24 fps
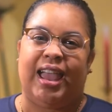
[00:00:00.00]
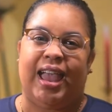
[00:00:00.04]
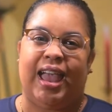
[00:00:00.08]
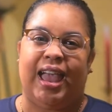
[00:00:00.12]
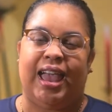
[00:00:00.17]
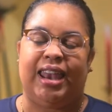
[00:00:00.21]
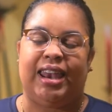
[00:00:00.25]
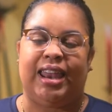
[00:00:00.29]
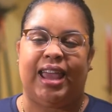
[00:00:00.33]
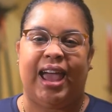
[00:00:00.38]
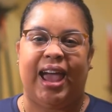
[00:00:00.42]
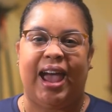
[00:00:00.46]

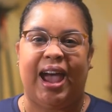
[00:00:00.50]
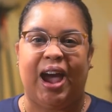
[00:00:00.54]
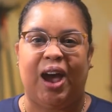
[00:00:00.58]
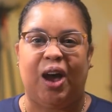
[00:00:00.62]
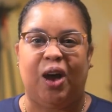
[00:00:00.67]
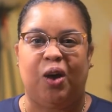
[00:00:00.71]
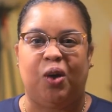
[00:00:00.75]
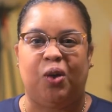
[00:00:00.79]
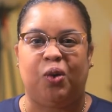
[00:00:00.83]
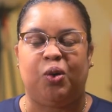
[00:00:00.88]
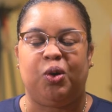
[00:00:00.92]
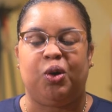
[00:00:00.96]
and
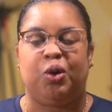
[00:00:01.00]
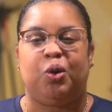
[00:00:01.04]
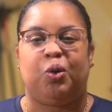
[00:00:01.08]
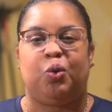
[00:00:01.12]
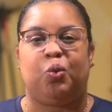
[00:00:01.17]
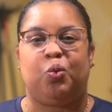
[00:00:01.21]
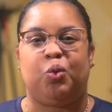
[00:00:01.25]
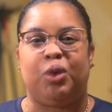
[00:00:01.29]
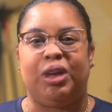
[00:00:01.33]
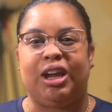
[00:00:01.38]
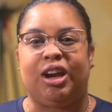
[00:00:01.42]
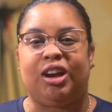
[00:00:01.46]
how
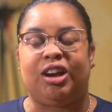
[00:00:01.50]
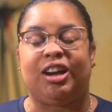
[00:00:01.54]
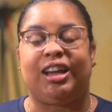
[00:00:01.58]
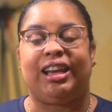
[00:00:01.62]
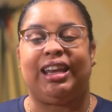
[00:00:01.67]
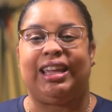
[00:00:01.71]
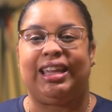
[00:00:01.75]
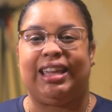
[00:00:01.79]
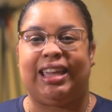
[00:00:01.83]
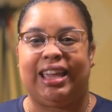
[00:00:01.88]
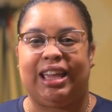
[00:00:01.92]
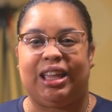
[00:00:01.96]
we are going
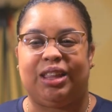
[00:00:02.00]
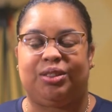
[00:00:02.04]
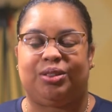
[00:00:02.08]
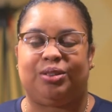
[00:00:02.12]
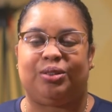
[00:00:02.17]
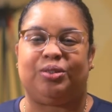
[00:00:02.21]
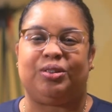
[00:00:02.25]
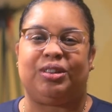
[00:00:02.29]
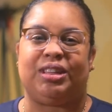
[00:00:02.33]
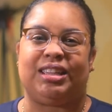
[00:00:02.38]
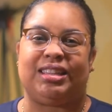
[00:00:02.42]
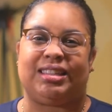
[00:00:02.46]
to get
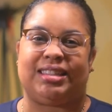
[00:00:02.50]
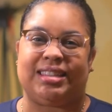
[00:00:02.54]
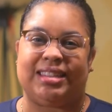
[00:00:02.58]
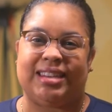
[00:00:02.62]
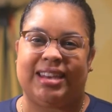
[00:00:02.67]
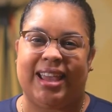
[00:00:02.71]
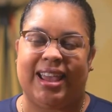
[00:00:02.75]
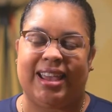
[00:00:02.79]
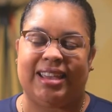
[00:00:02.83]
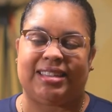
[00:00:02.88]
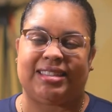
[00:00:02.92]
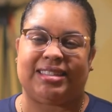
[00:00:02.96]
through this
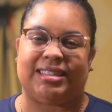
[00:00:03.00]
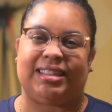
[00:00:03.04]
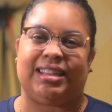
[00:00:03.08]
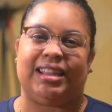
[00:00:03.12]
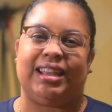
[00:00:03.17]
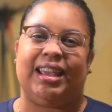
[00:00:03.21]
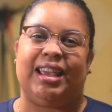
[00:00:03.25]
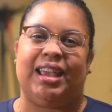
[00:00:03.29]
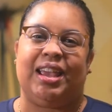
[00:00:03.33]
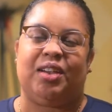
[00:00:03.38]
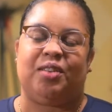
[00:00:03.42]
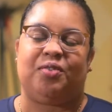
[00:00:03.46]
next
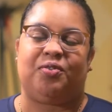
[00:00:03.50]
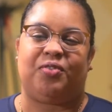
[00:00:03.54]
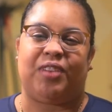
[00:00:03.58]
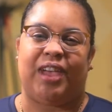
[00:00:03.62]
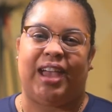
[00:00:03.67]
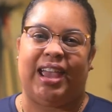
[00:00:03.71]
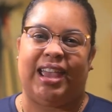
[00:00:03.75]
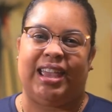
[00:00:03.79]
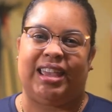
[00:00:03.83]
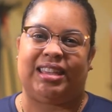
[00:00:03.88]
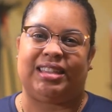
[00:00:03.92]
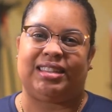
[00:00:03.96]

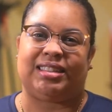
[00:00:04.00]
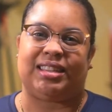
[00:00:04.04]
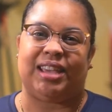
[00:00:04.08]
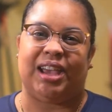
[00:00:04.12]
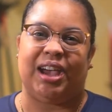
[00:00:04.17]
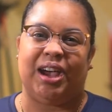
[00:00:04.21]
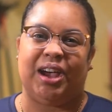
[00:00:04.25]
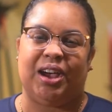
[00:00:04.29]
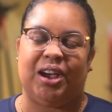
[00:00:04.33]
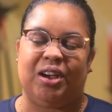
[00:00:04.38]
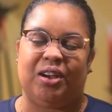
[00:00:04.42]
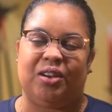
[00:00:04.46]
phase
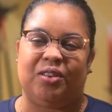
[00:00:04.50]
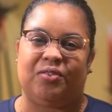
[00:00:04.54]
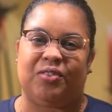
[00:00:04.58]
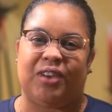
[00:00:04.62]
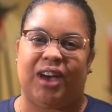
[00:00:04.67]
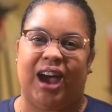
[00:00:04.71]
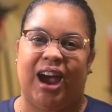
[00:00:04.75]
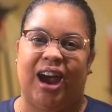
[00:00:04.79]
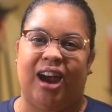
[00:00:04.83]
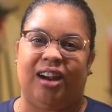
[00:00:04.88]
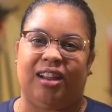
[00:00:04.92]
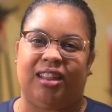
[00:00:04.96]
of
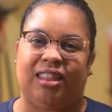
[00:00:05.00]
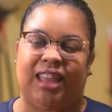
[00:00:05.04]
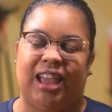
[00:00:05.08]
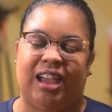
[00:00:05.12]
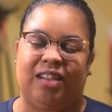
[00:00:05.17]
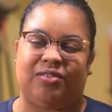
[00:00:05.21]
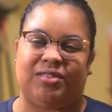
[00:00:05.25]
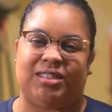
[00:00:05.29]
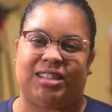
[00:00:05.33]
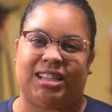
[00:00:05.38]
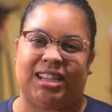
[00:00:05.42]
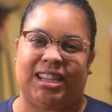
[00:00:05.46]
our
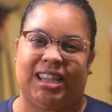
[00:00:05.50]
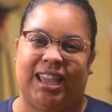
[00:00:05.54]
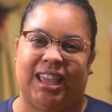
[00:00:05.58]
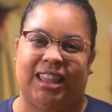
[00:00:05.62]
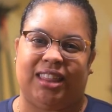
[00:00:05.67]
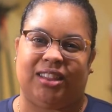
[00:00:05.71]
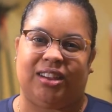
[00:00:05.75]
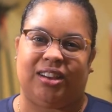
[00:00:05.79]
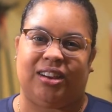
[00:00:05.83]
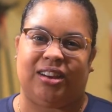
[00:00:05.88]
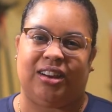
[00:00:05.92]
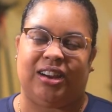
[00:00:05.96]
life
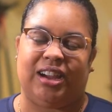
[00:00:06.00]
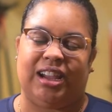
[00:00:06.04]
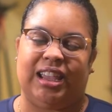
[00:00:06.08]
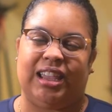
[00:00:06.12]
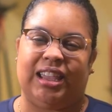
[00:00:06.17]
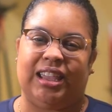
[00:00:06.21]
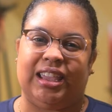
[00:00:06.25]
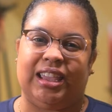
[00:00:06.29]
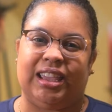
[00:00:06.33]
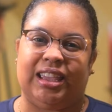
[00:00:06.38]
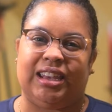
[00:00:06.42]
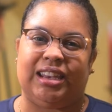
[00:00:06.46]
together
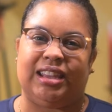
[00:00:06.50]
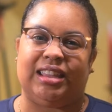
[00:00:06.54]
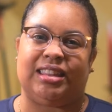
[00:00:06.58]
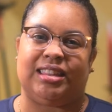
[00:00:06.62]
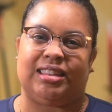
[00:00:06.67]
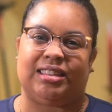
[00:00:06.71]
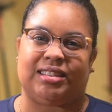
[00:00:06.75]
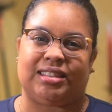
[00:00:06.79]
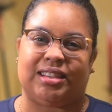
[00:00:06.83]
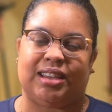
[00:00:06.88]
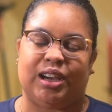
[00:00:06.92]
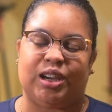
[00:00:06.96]
in
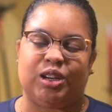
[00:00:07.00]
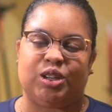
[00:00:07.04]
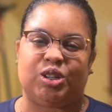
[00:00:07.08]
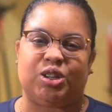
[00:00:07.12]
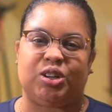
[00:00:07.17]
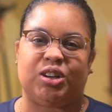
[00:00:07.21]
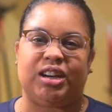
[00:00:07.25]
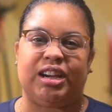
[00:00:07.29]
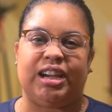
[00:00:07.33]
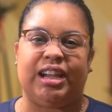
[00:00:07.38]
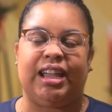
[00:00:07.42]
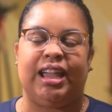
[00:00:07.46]
this
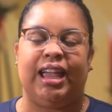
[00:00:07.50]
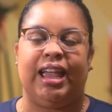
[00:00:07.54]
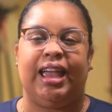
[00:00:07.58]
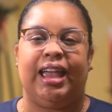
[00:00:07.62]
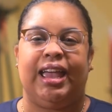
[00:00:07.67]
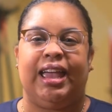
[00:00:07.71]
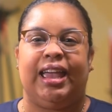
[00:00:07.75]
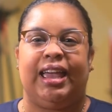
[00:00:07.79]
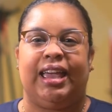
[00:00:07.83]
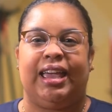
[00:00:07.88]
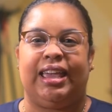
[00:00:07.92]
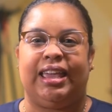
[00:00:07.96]
country,
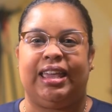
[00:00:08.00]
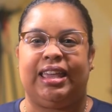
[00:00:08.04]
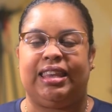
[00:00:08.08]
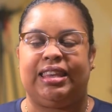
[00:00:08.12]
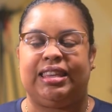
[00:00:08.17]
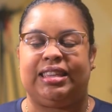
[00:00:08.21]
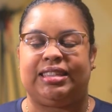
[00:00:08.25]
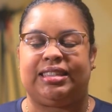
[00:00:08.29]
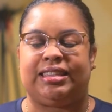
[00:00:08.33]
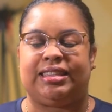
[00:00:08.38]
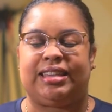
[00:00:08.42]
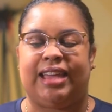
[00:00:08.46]
in
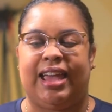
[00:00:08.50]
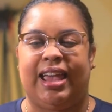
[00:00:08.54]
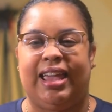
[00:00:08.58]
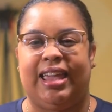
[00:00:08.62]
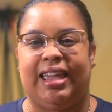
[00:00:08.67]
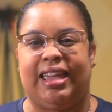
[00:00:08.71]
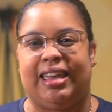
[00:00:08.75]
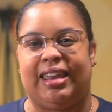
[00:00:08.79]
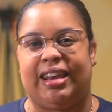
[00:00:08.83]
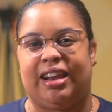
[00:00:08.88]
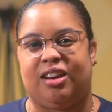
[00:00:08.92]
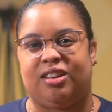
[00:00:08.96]
the state,
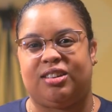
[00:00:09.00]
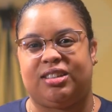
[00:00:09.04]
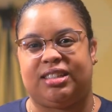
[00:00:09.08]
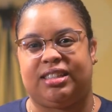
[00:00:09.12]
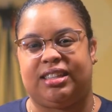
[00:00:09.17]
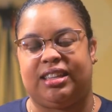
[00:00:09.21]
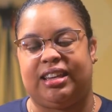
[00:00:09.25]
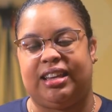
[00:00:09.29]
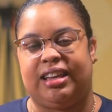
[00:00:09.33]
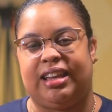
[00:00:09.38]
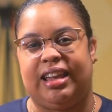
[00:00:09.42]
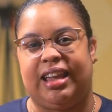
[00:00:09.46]
in our
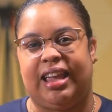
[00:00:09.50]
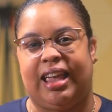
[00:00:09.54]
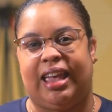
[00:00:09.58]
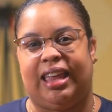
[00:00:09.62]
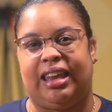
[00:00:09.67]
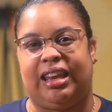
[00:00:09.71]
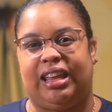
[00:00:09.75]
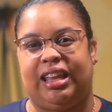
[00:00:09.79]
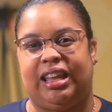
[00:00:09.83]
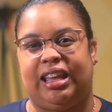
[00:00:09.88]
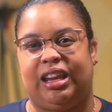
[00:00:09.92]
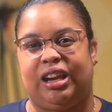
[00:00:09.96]
city,
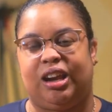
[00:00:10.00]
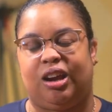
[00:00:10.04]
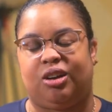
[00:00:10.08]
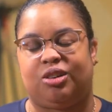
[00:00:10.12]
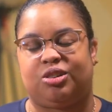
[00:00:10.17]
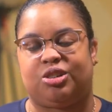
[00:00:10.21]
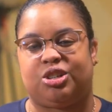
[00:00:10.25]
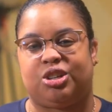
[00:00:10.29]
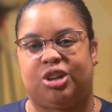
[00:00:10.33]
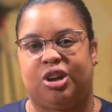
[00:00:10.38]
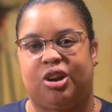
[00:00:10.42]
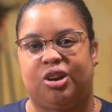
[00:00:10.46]
and in our
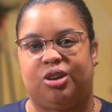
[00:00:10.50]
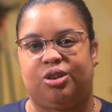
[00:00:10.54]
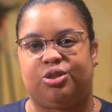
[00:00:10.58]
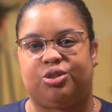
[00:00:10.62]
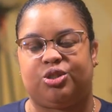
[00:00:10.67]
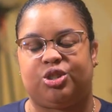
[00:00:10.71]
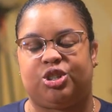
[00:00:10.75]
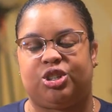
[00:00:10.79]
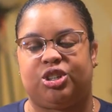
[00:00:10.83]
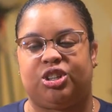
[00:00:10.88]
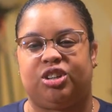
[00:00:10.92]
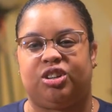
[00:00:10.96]

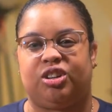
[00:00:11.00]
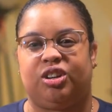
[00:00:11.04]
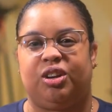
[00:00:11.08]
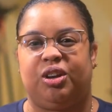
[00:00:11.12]
church.